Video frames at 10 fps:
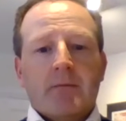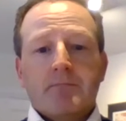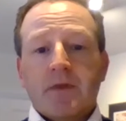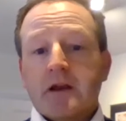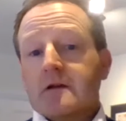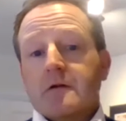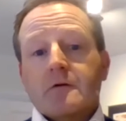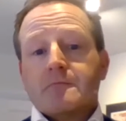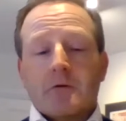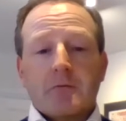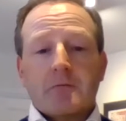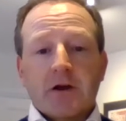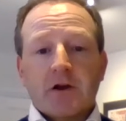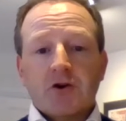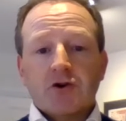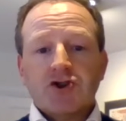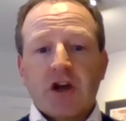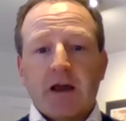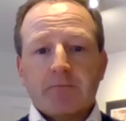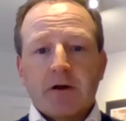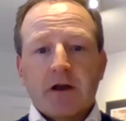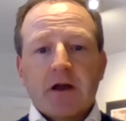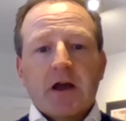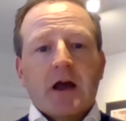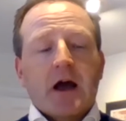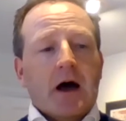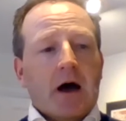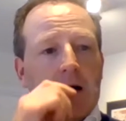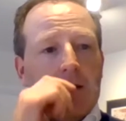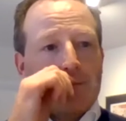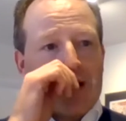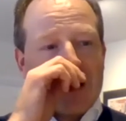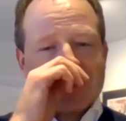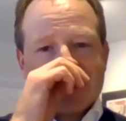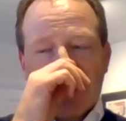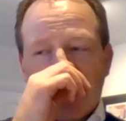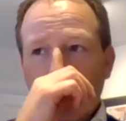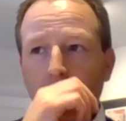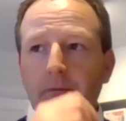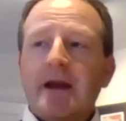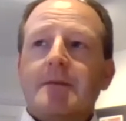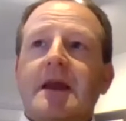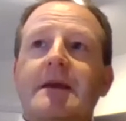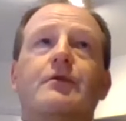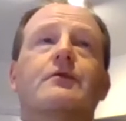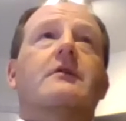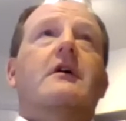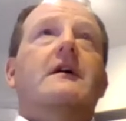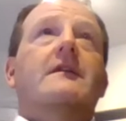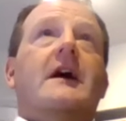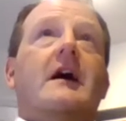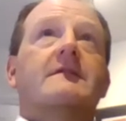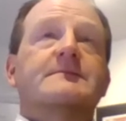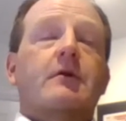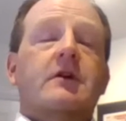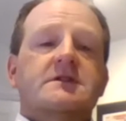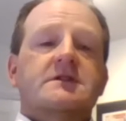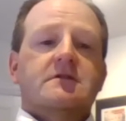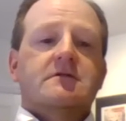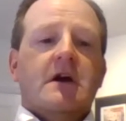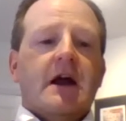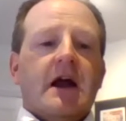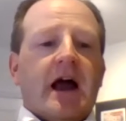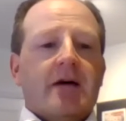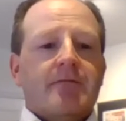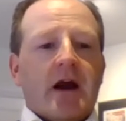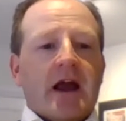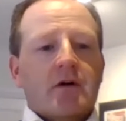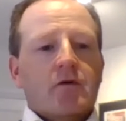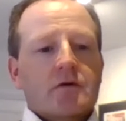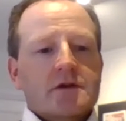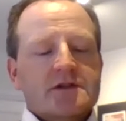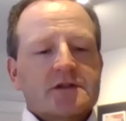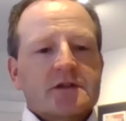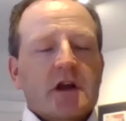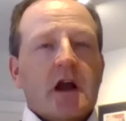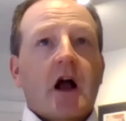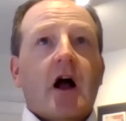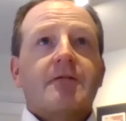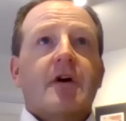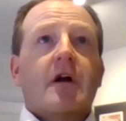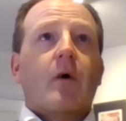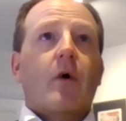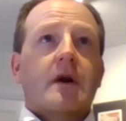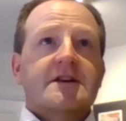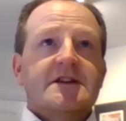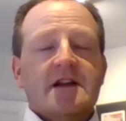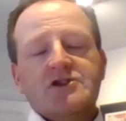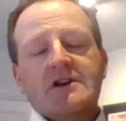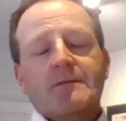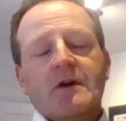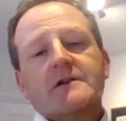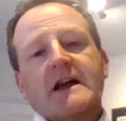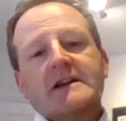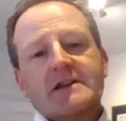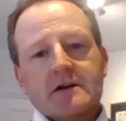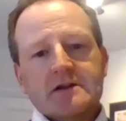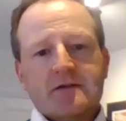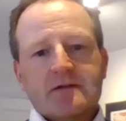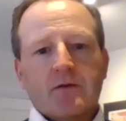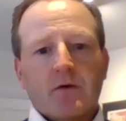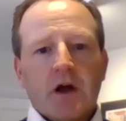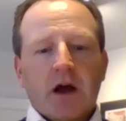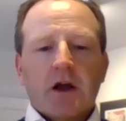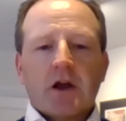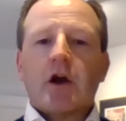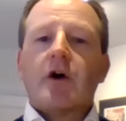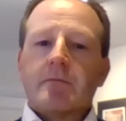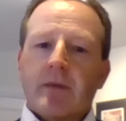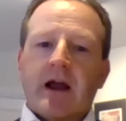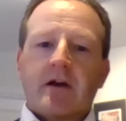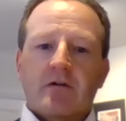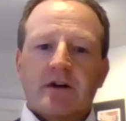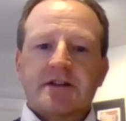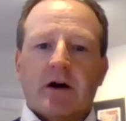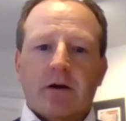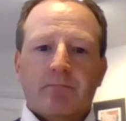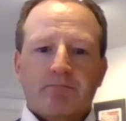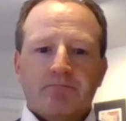then you're probably in good shape. I'd say not many people that I've spoken to have records of the quality that GDPR is asking us for going back over time.